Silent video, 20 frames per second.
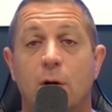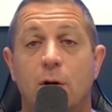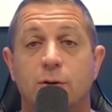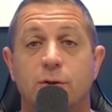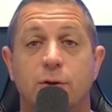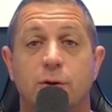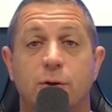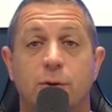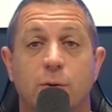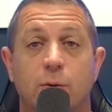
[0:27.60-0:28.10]

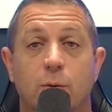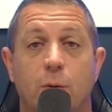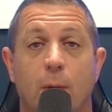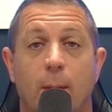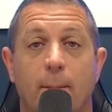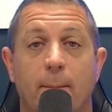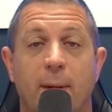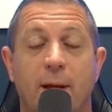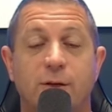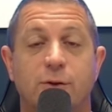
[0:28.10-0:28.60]
to
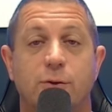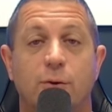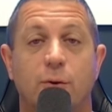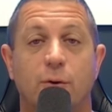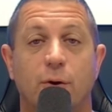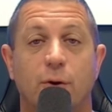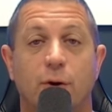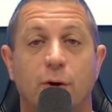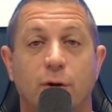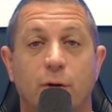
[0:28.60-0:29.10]
make
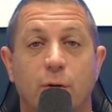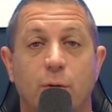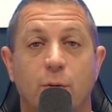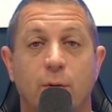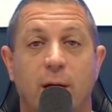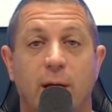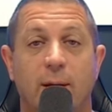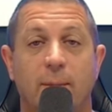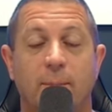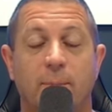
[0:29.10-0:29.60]
sure you
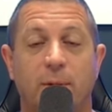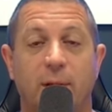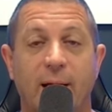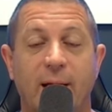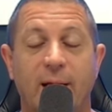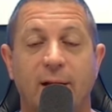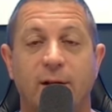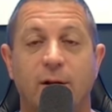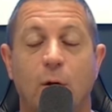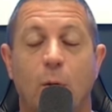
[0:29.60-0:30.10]
can
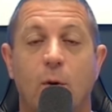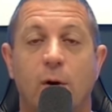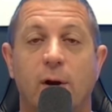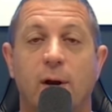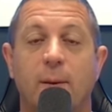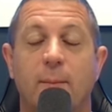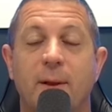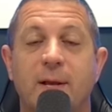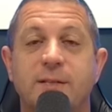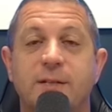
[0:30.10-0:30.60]
plan and go on
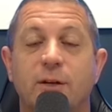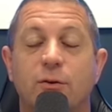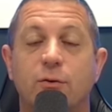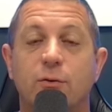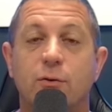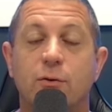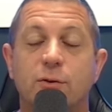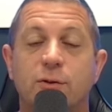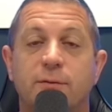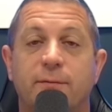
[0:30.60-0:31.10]
an amazing
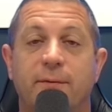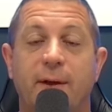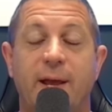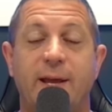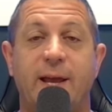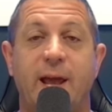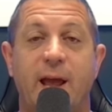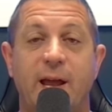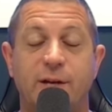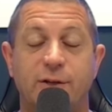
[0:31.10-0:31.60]
cruise
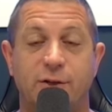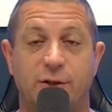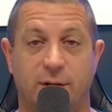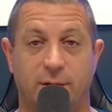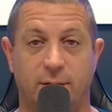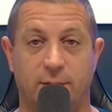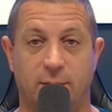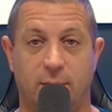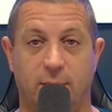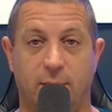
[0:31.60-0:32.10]
vacation.
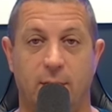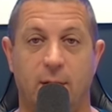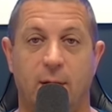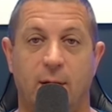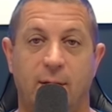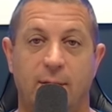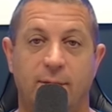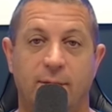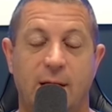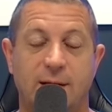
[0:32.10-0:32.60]

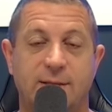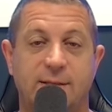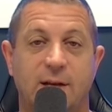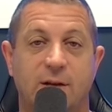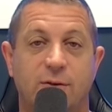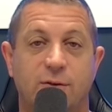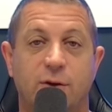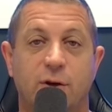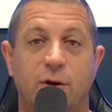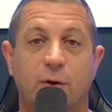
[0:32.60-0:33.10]
That
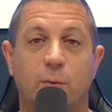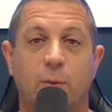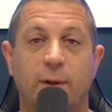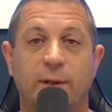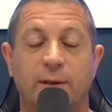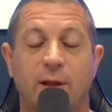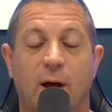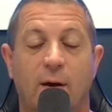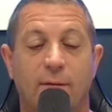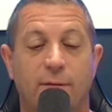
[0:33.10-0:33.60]
sounds good.
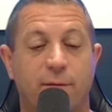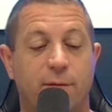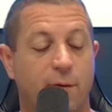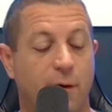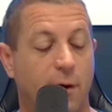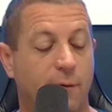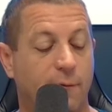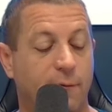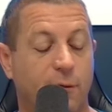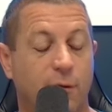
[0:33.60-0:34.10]
We'd love
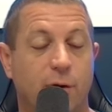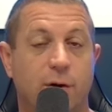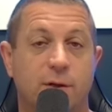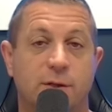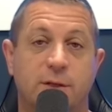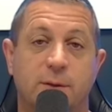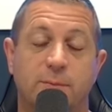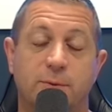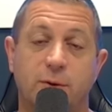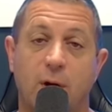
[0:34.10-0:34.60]
for you to
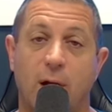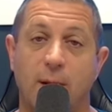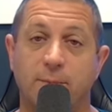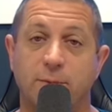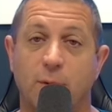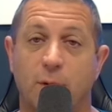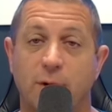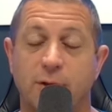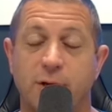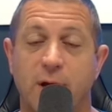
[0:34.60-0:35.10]
subscribe
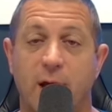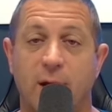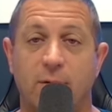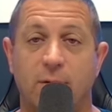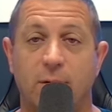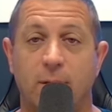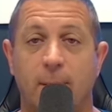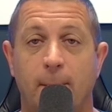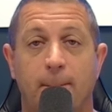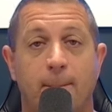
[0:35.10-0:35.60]
to our
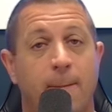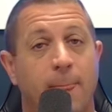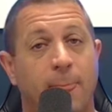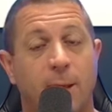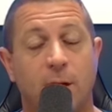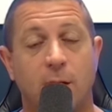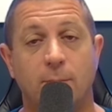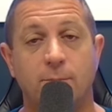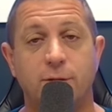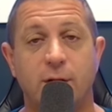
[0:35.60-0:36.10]
channel.
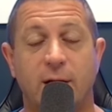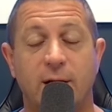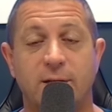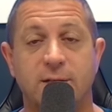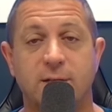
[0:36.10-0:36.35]
Come check out